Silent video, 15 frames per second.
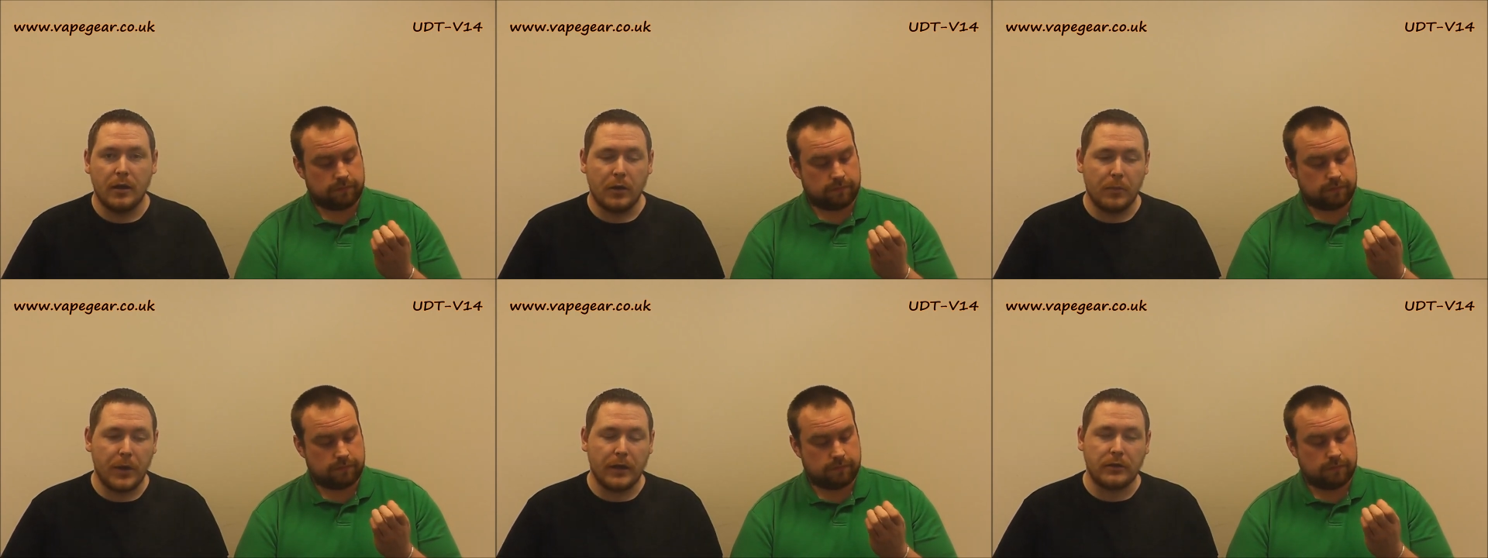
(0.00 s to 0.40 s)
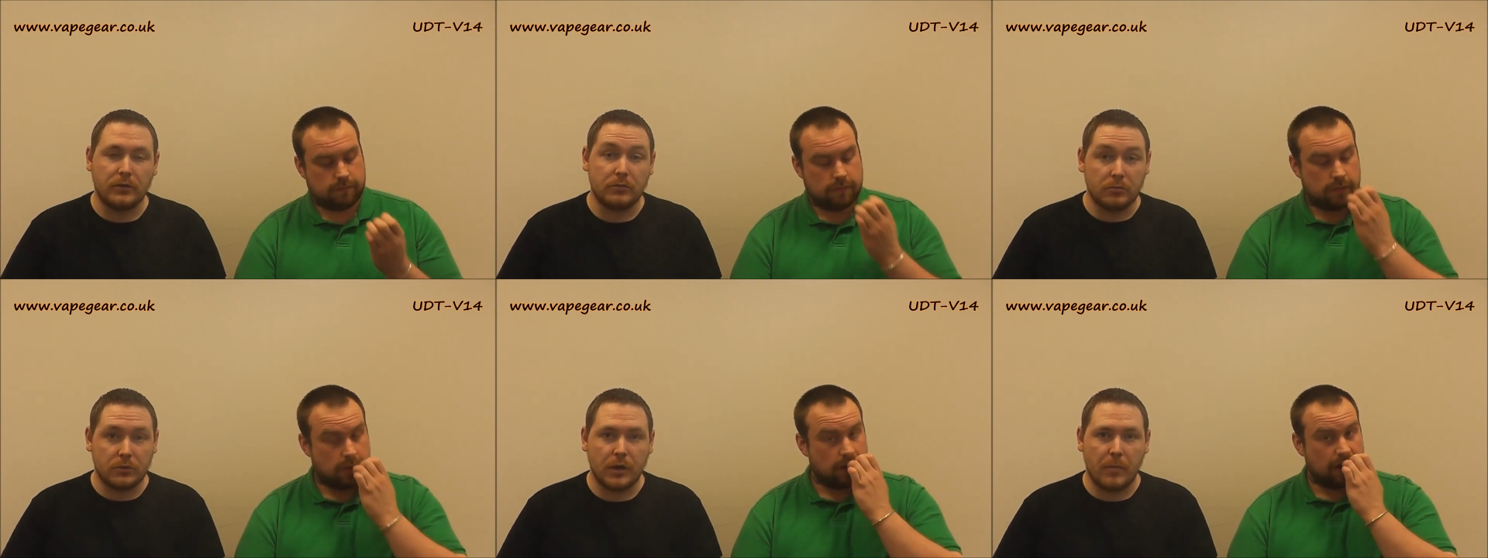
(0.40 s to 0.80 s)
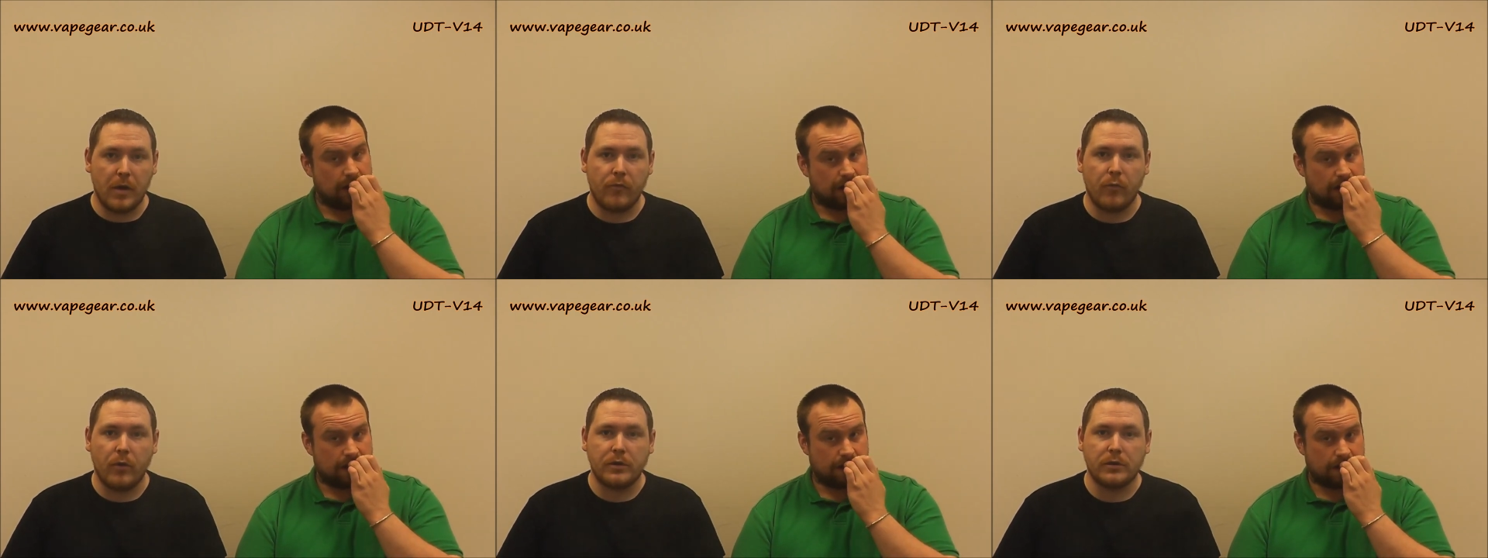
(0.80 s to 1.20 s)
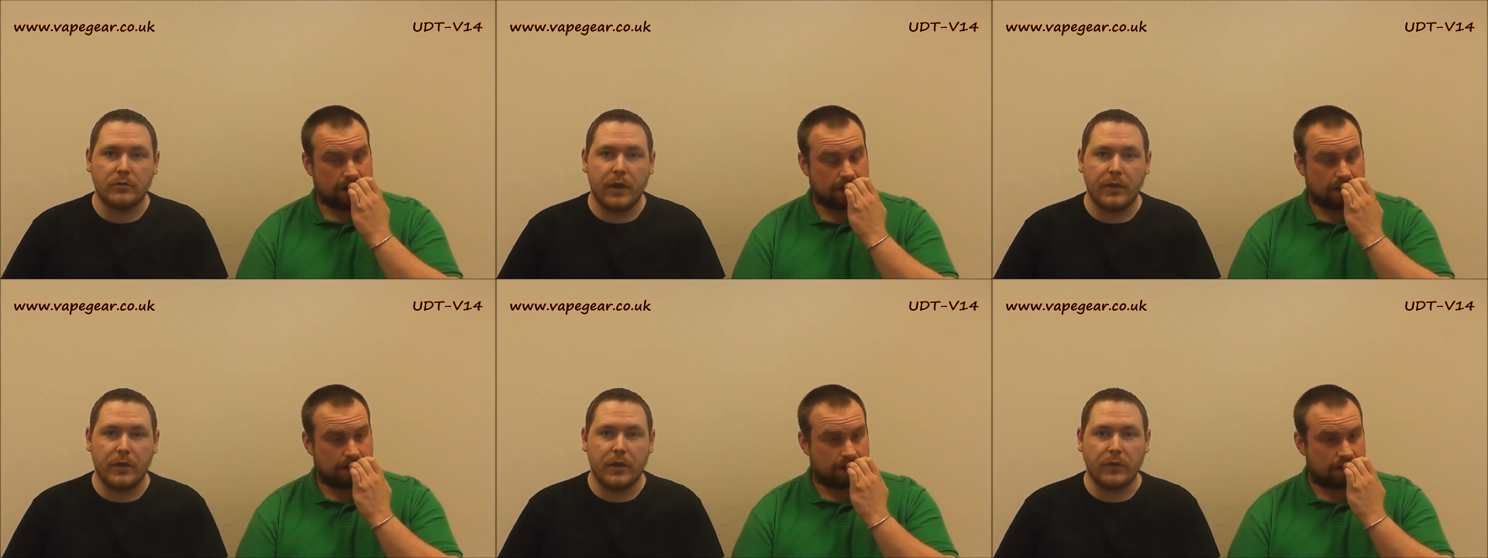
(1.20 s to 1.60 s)
Speaker 1: compared to some other ones that
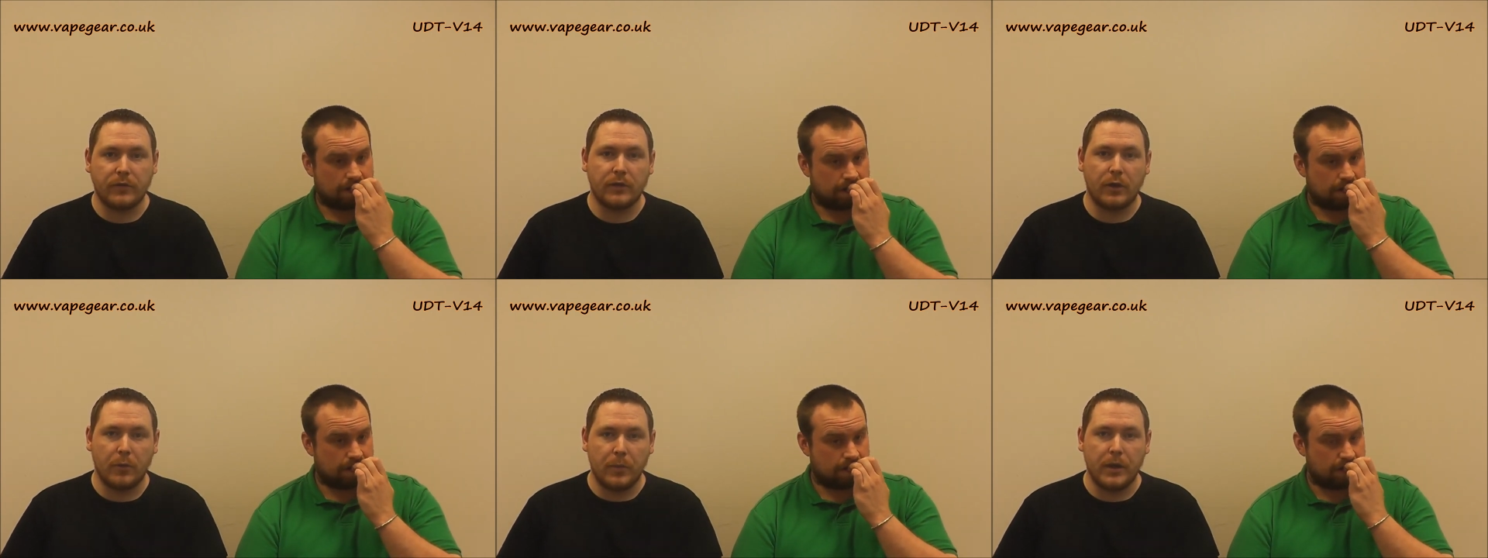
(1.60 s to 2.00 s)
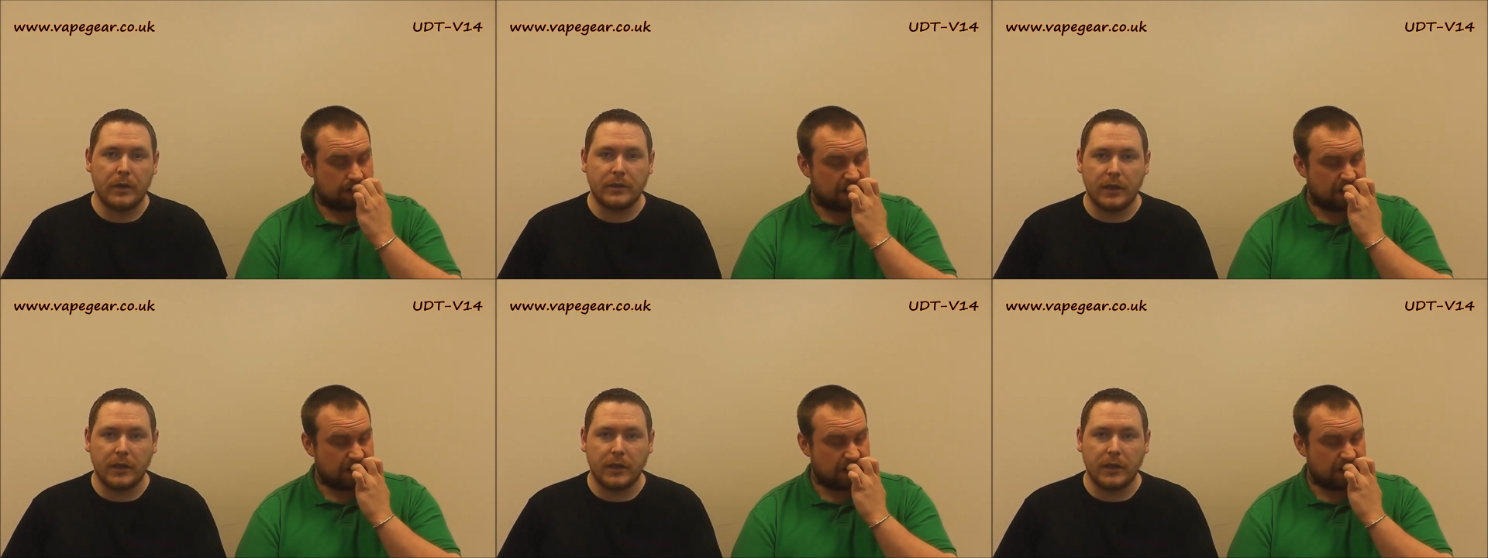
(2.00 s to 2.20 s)
are out there. You have to completely